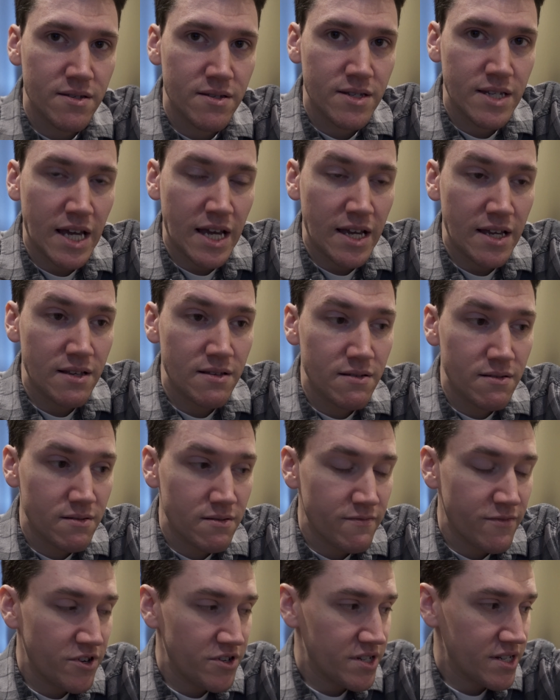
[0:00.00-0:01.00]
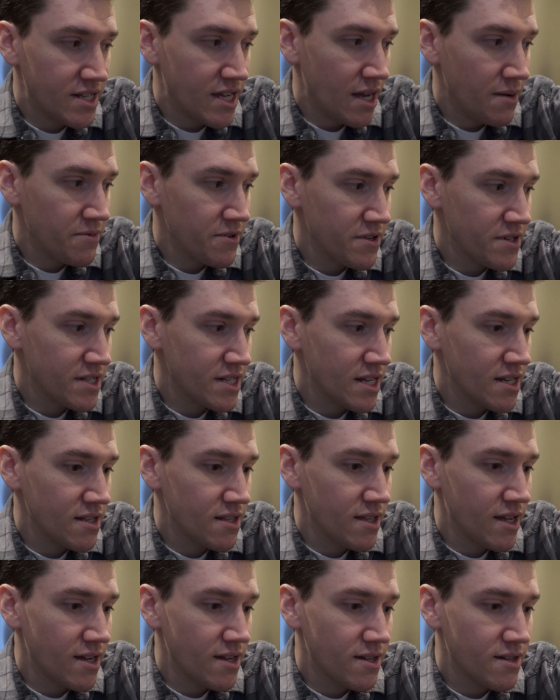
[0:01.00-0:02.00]
Sagan versus Kepler is
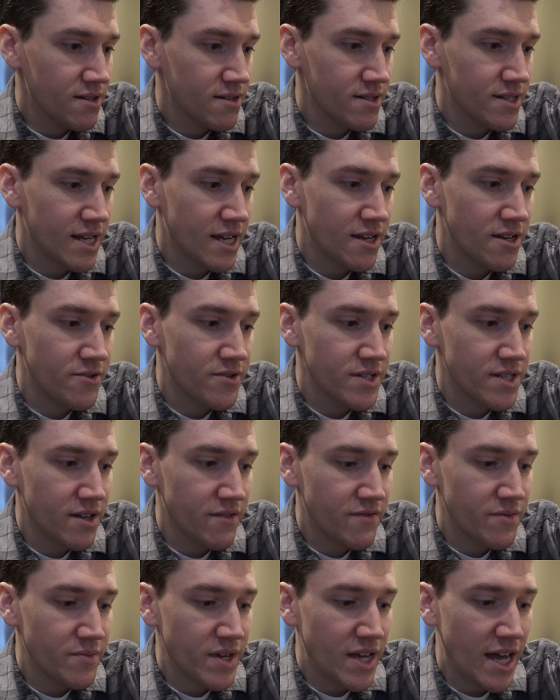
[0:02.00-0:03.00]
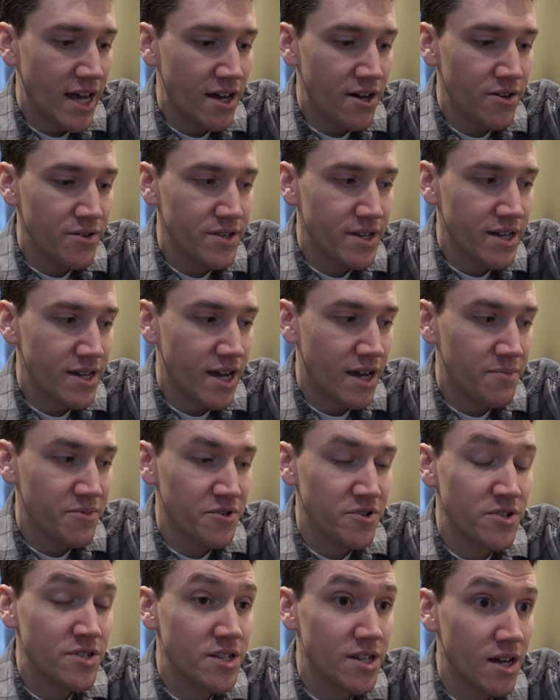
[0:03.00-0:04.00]
that like Sagan always loved to be held and
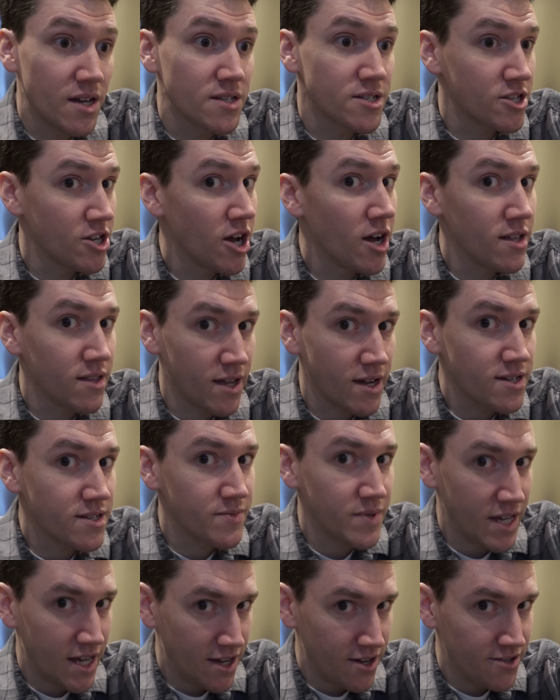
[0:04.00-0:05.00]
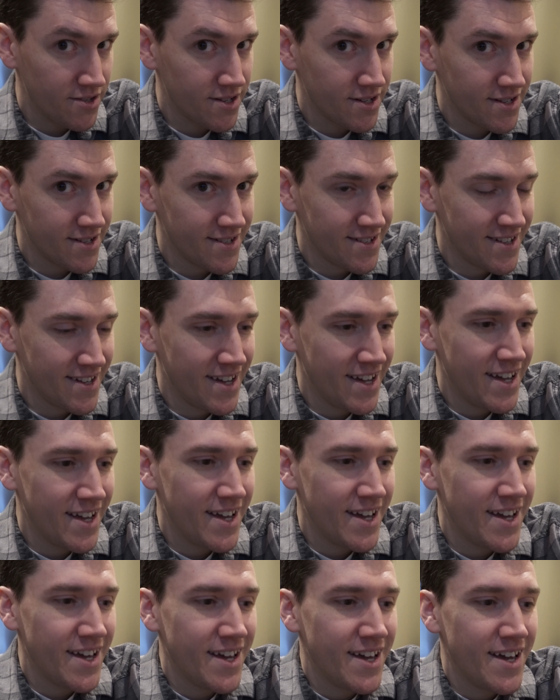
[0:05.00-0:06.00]
Kepler does not like to be held.
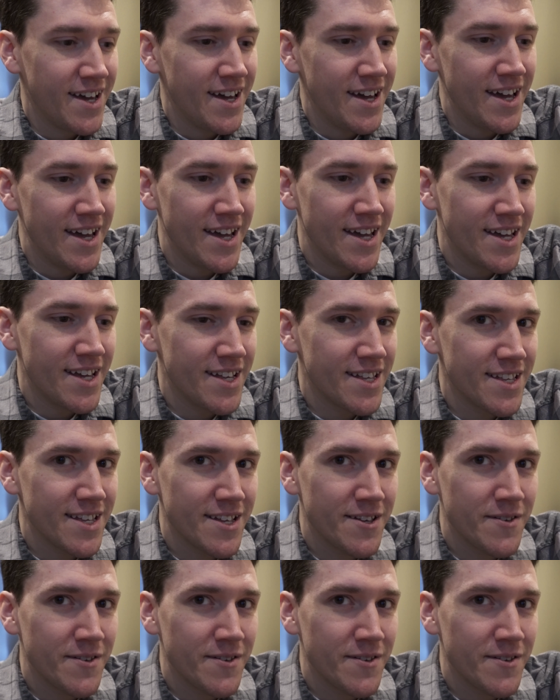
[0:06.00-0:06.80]
We and, could